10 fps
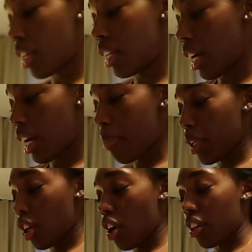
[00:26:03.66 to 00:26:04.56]
and then I got
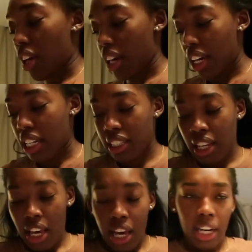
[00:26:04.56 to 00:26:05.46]
me a carton of eggs.
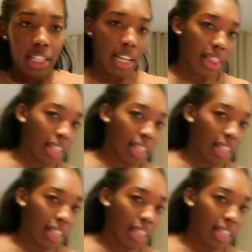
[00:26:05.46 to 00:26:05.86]
Cause I